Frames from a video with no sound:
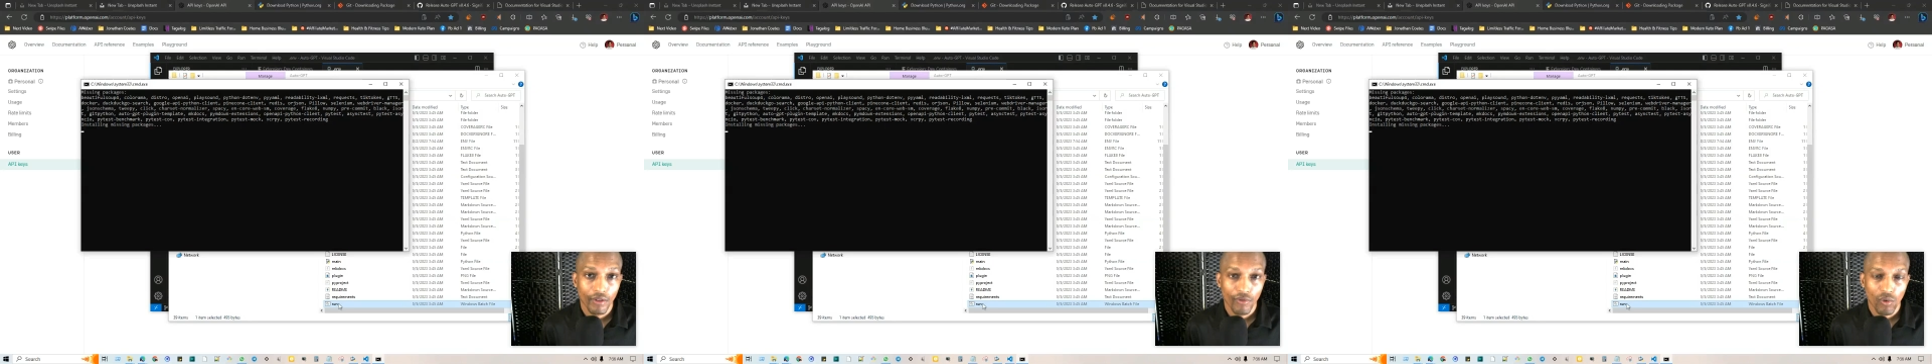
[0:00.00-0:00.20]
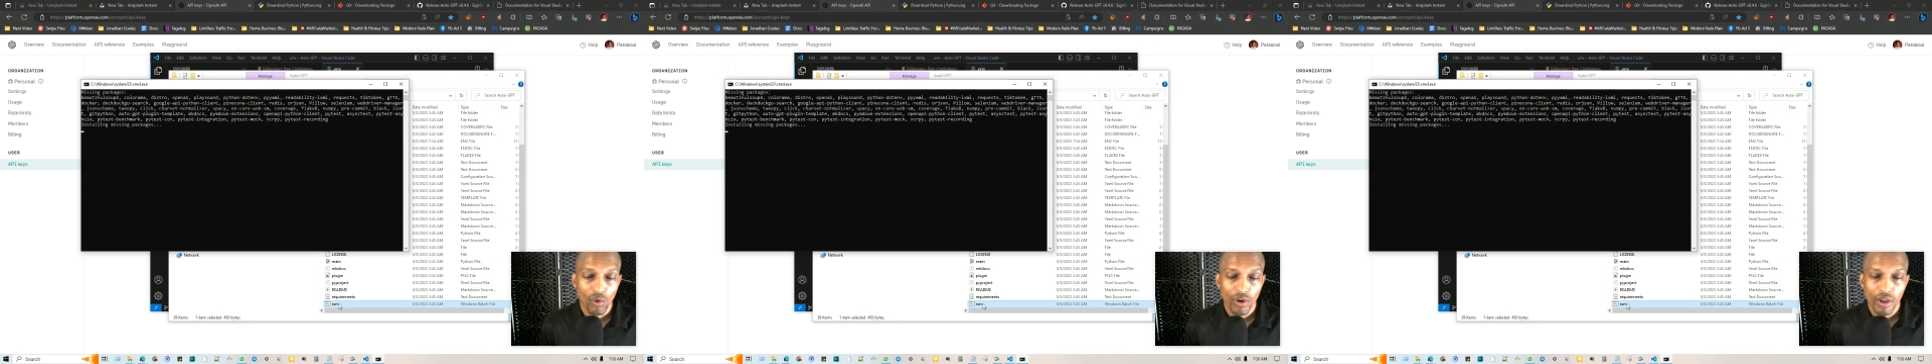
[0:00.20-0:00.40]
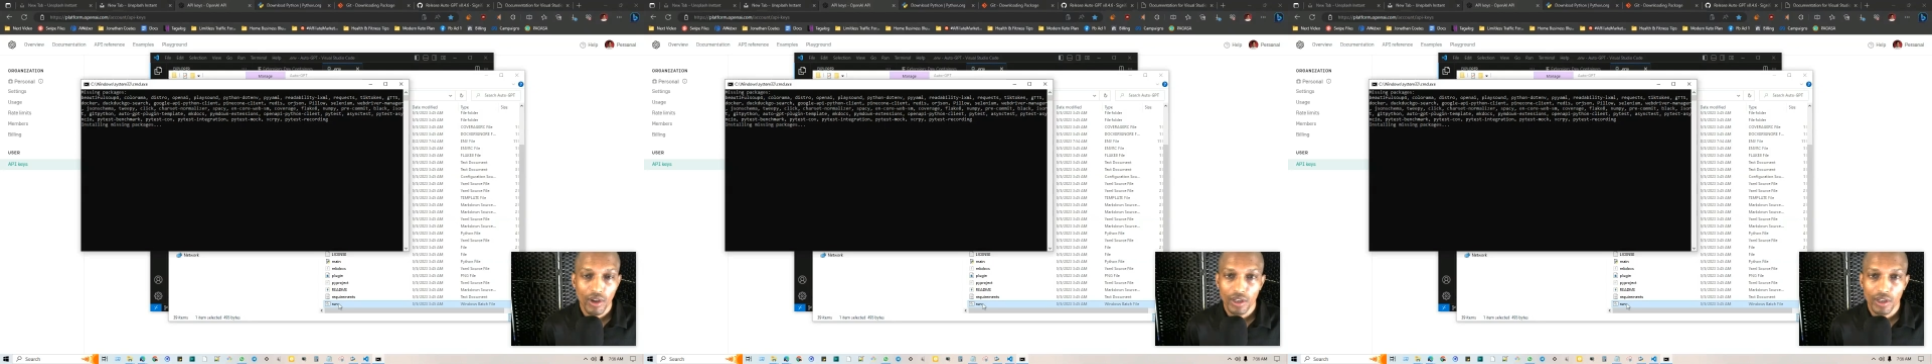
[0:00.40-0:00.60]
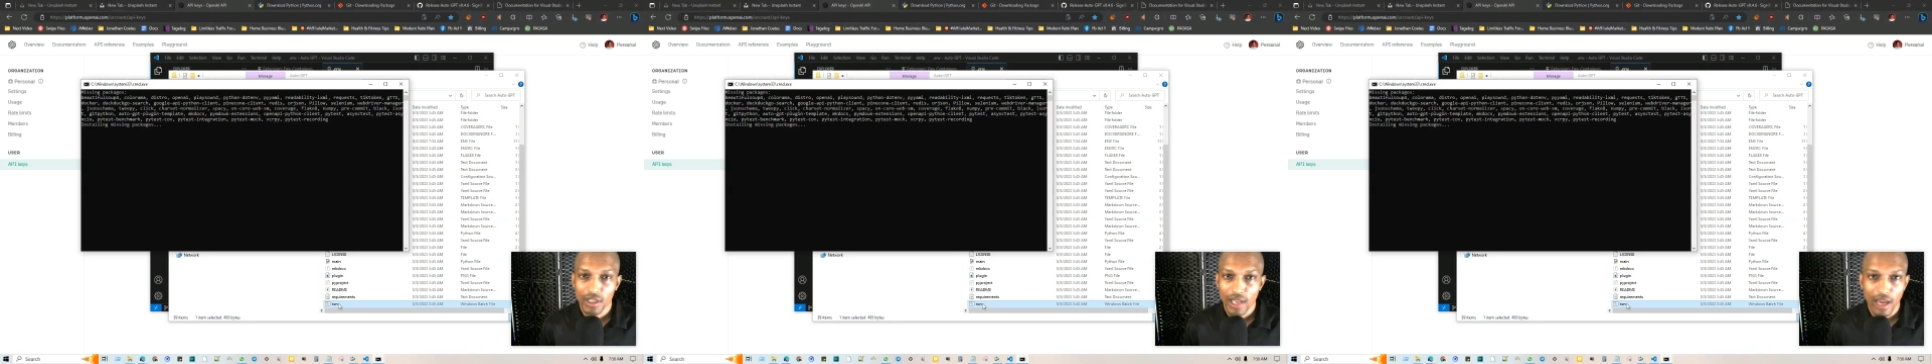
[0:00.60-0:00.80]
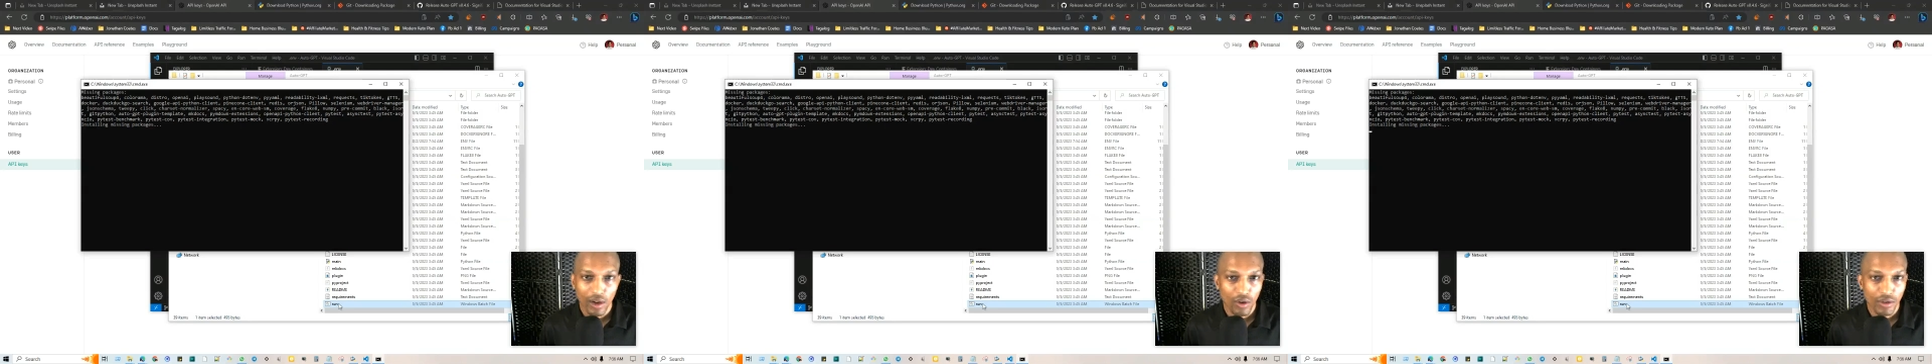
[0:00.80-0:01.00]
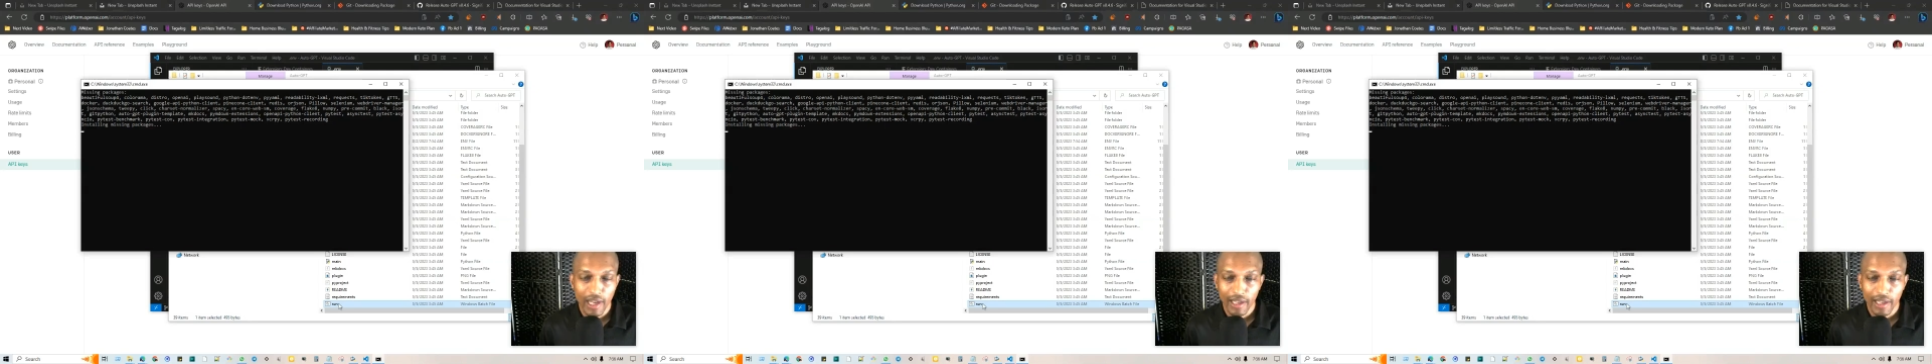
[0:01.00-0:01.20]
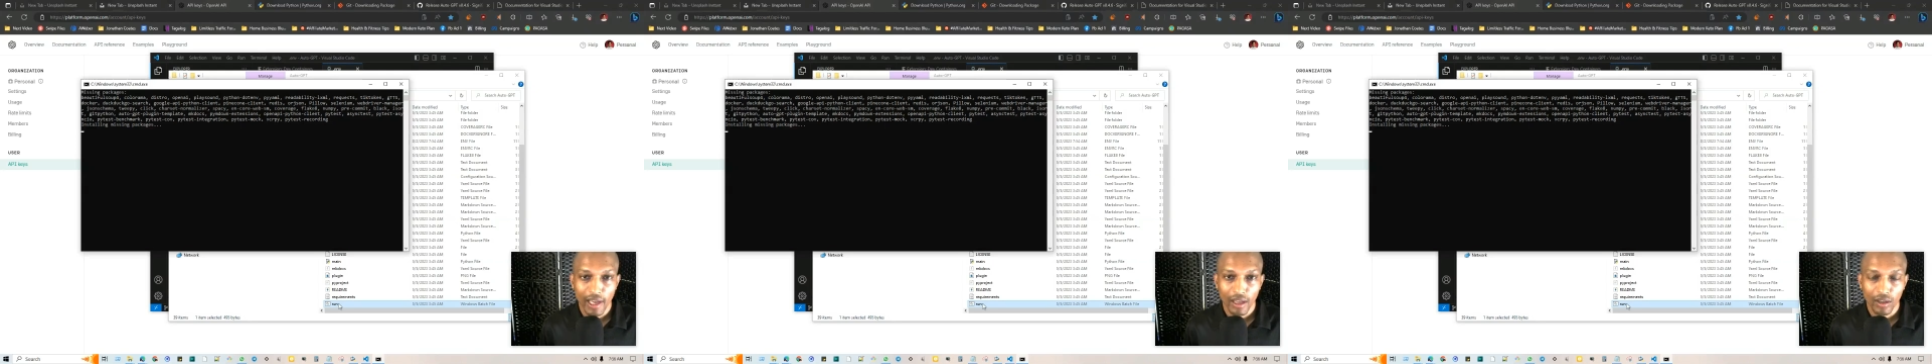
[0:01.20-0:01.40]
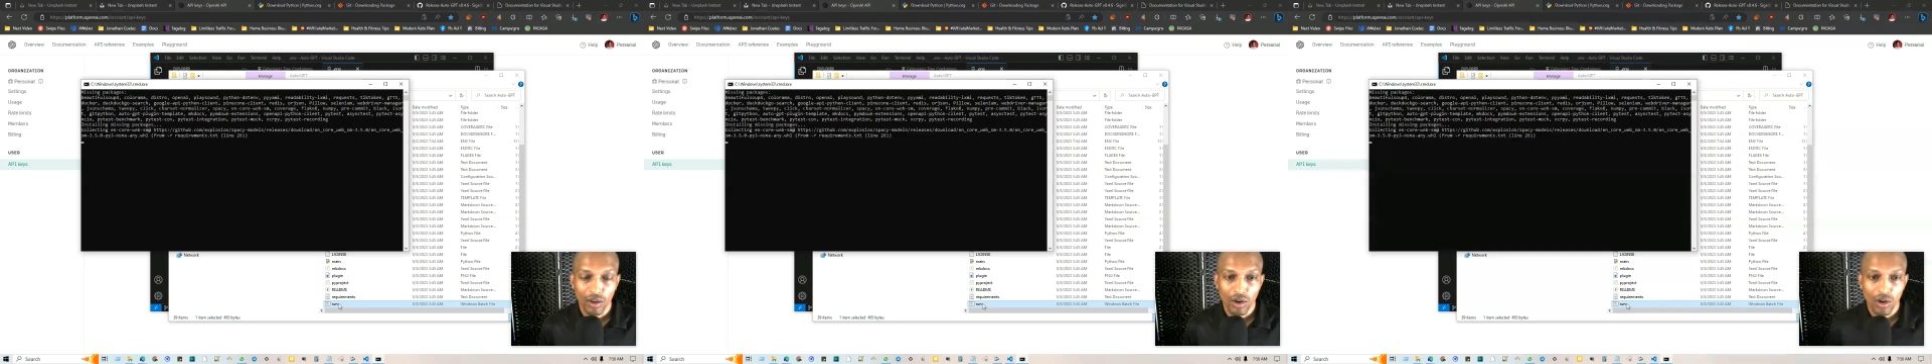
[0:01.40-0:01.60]
it for you. It's not going to take
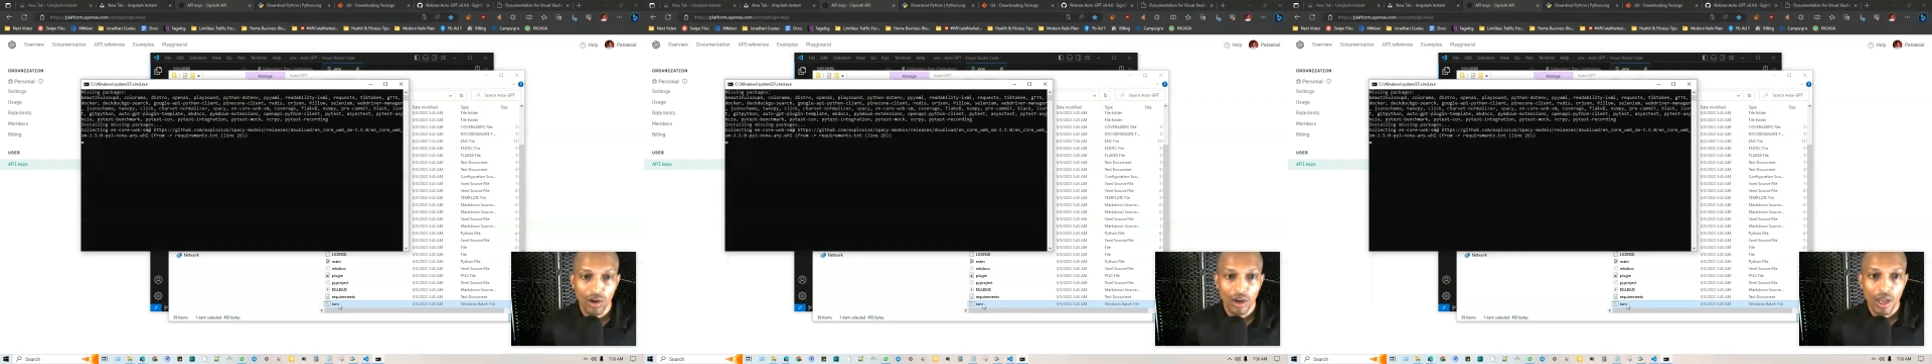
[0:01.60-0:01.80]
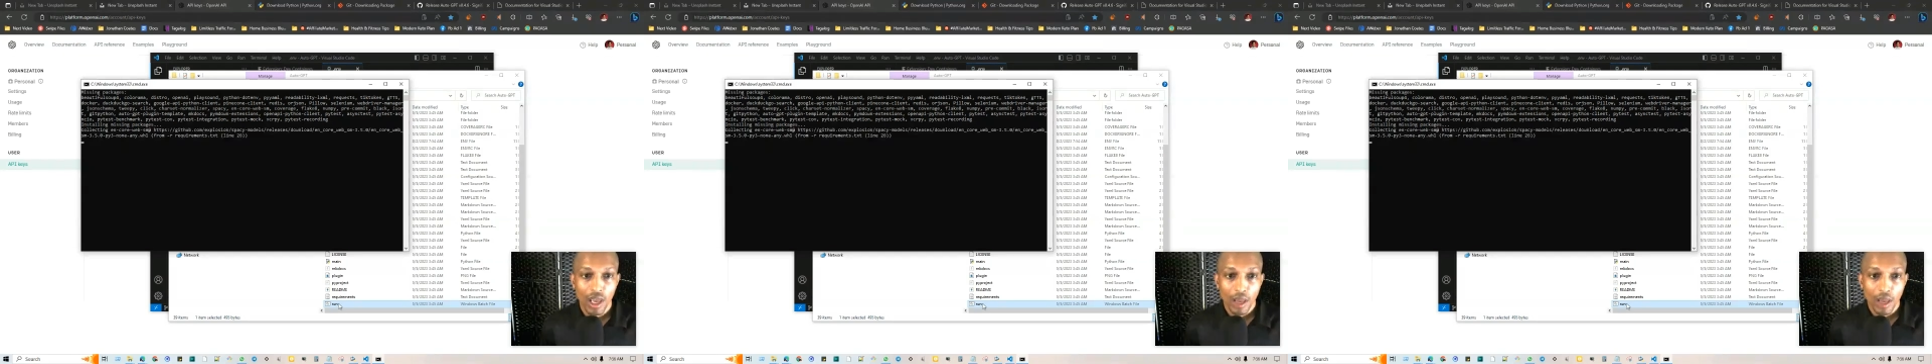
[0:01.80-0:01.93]
that long.